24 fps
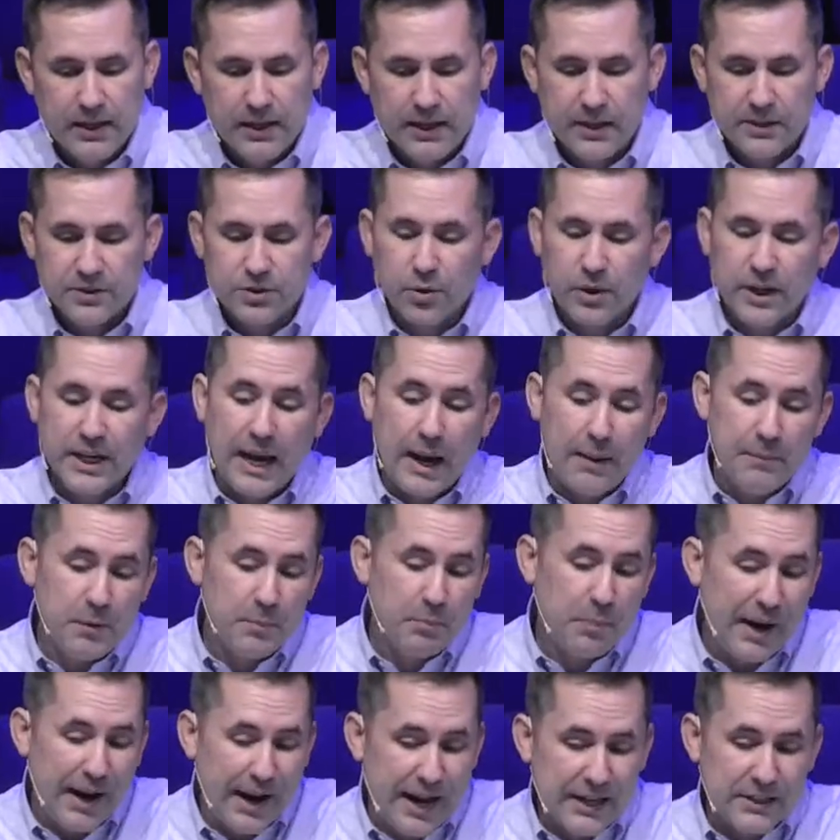And so it came to
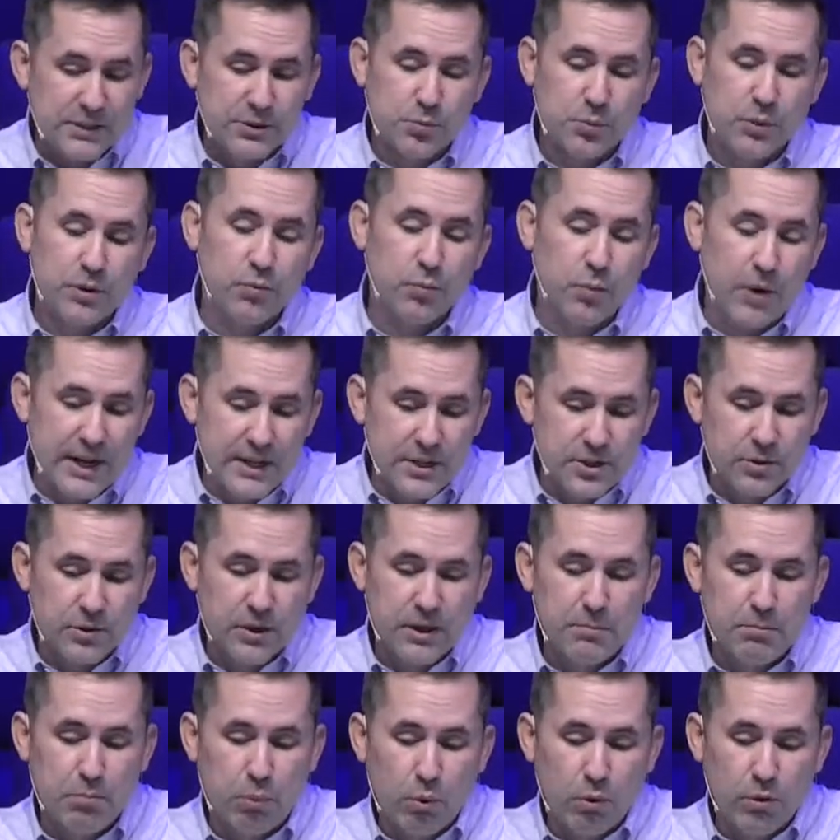pass when Rachel
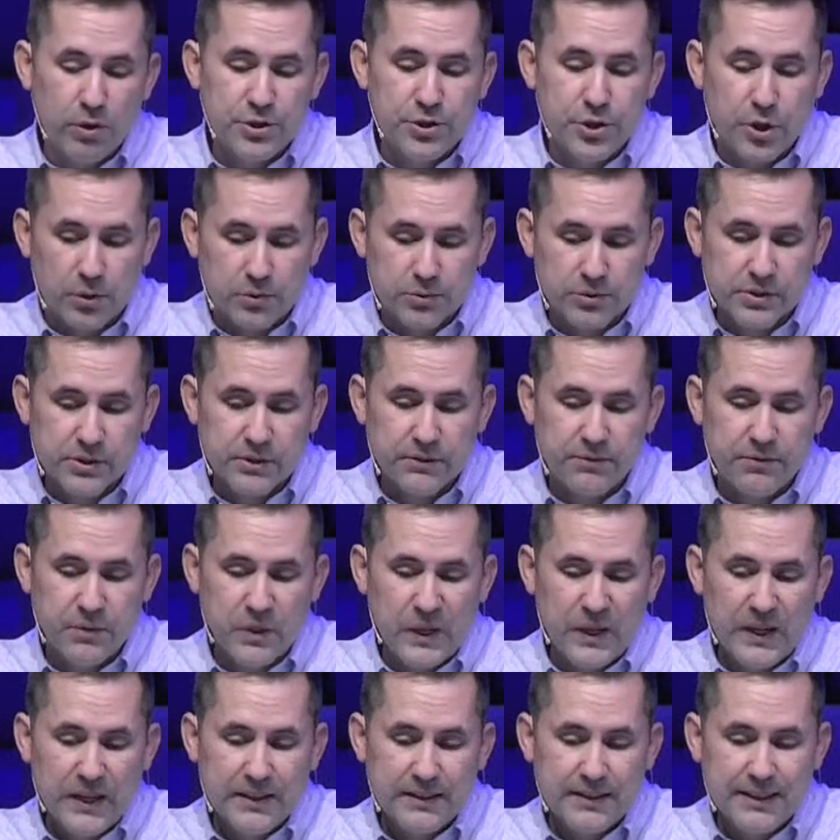had borne Joseph
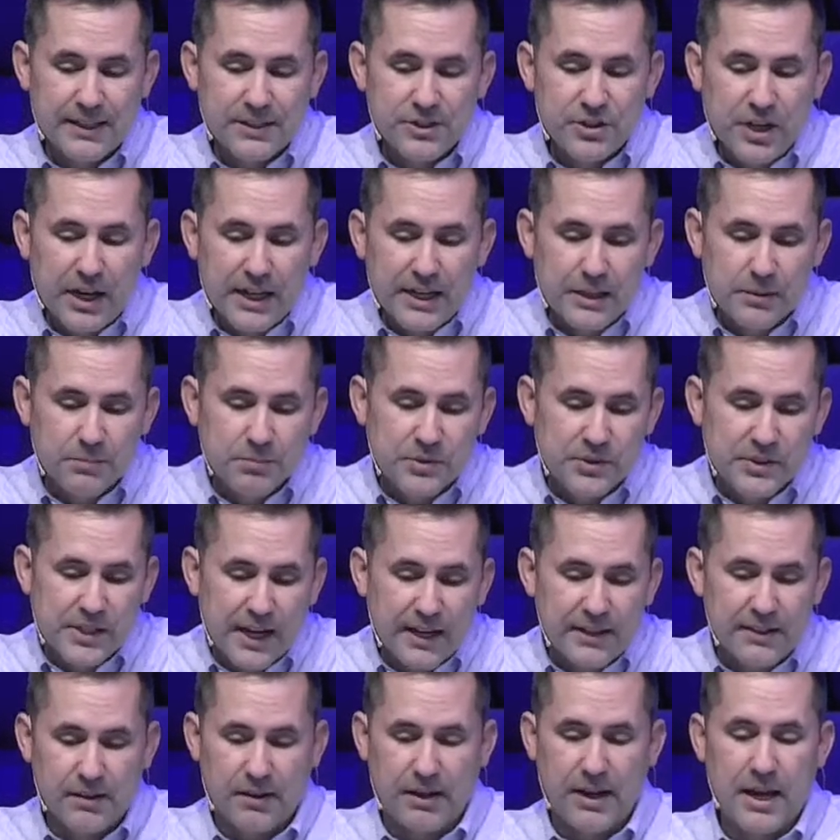that Jacob
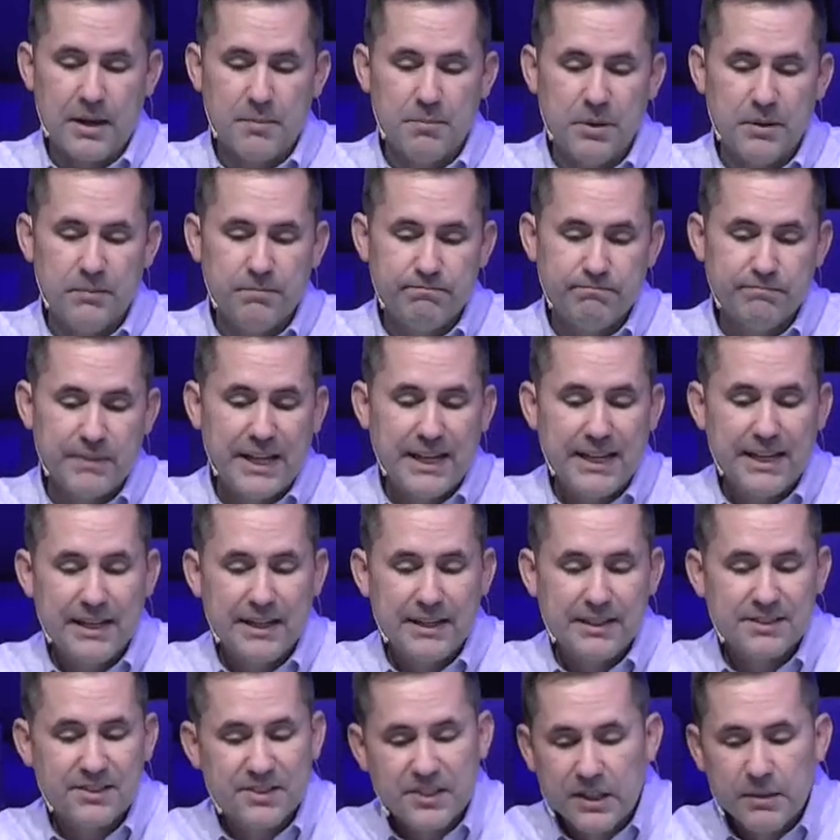said to Laban,
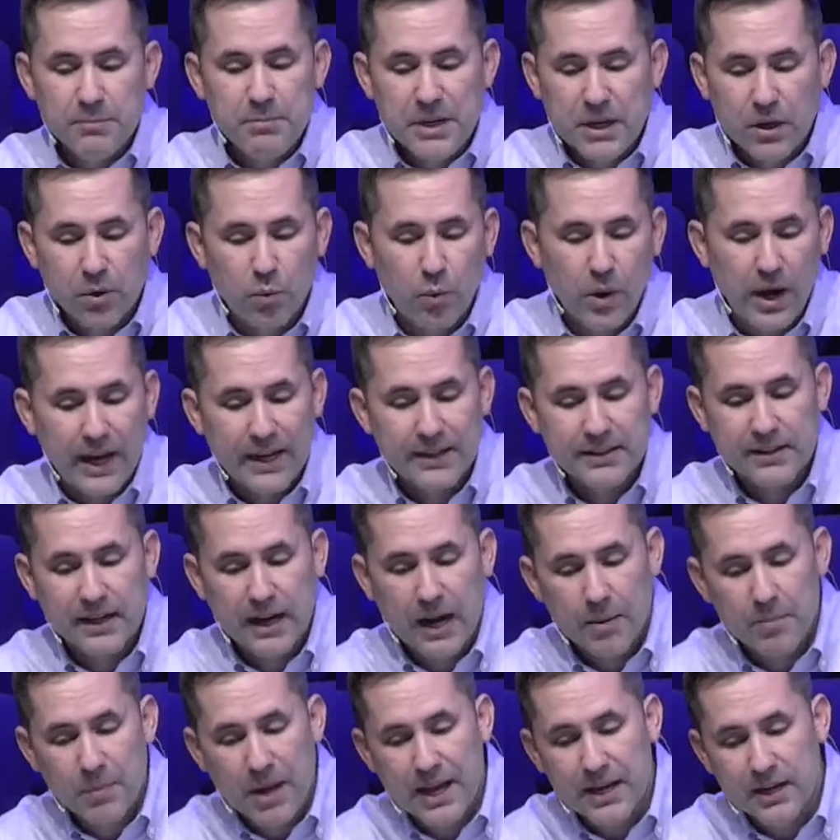"Send me away that I
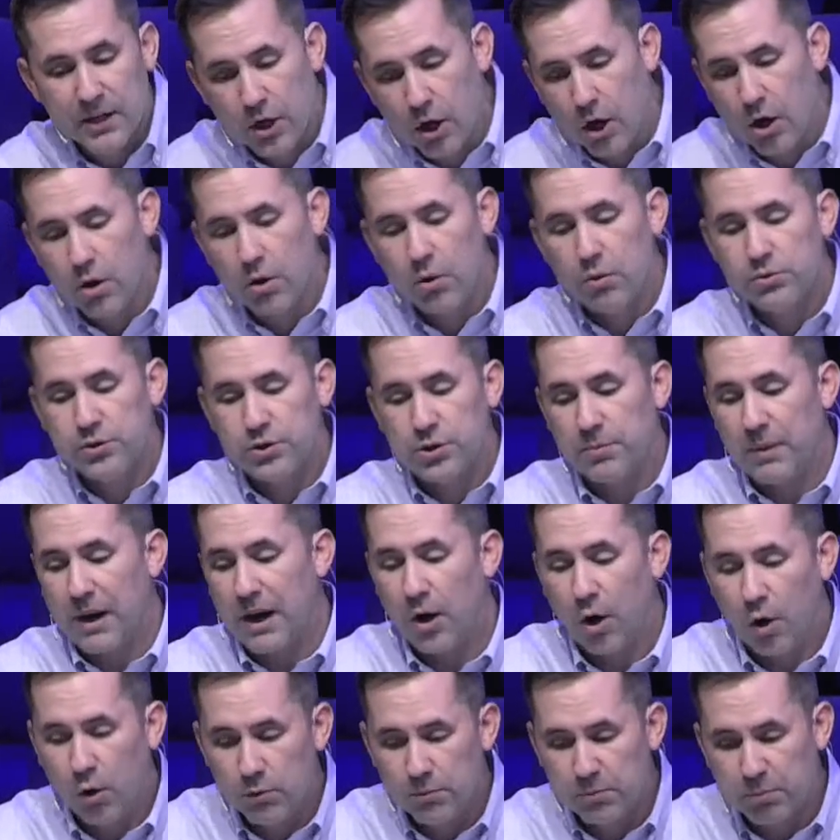may go to my
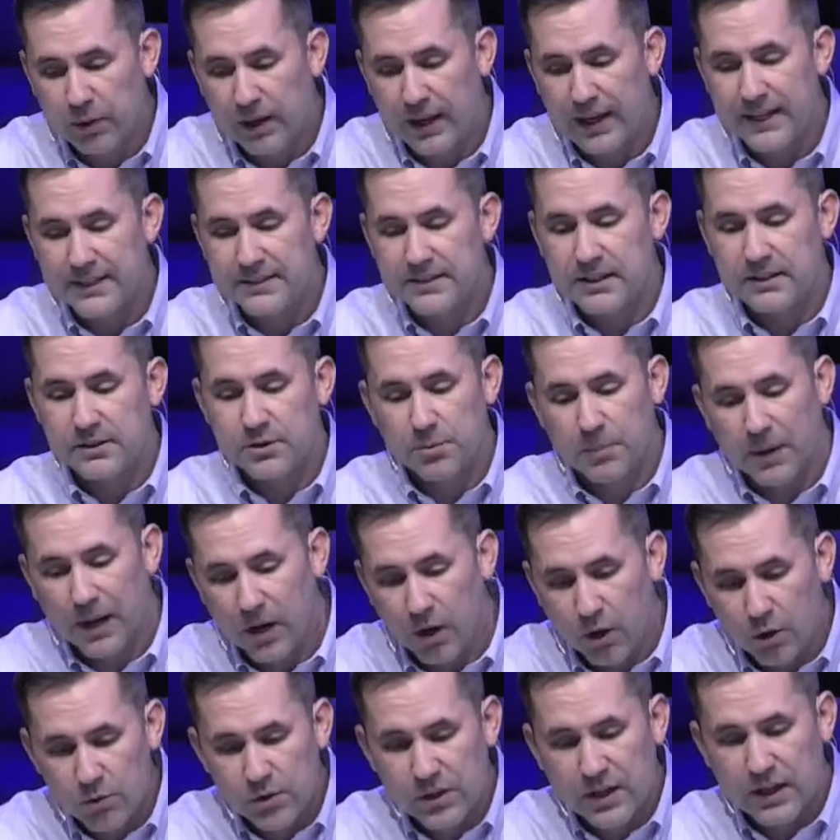own place and to my
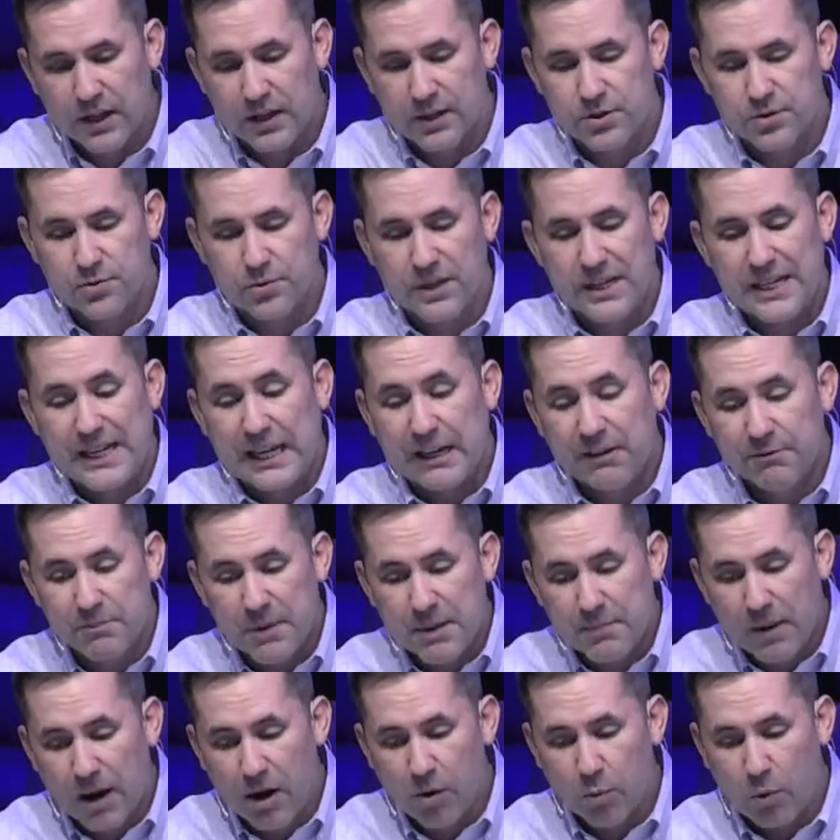own country. Give me
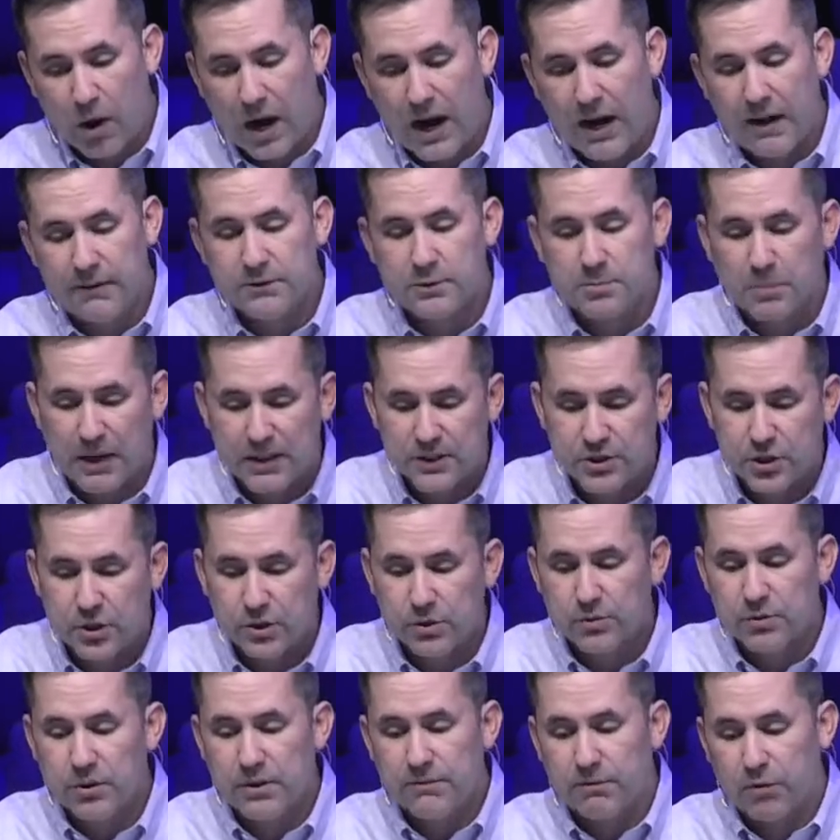my wives, my
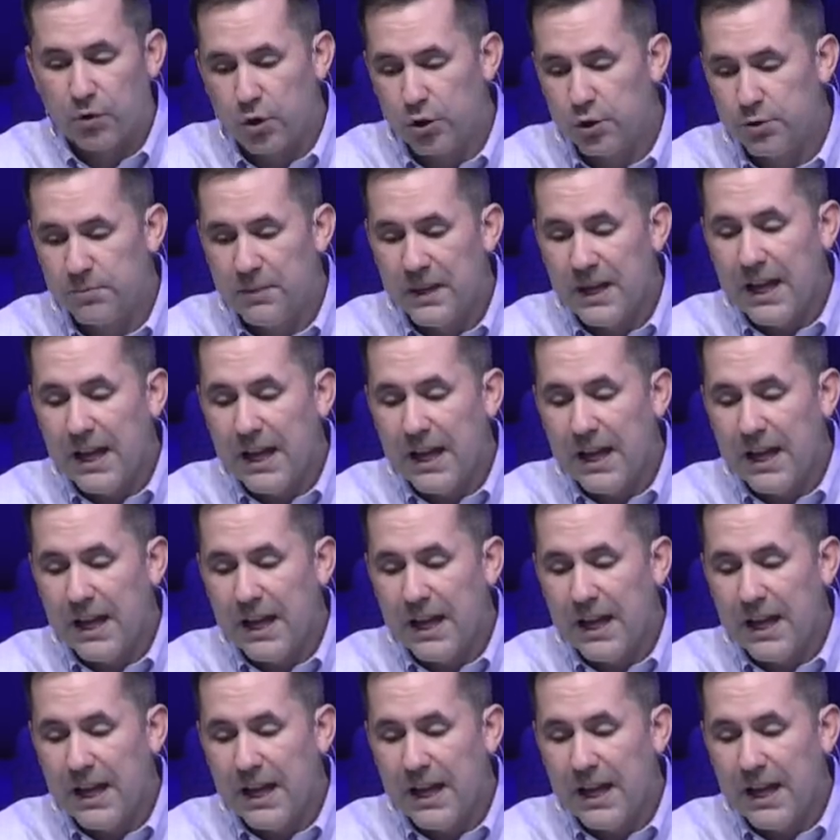children for whom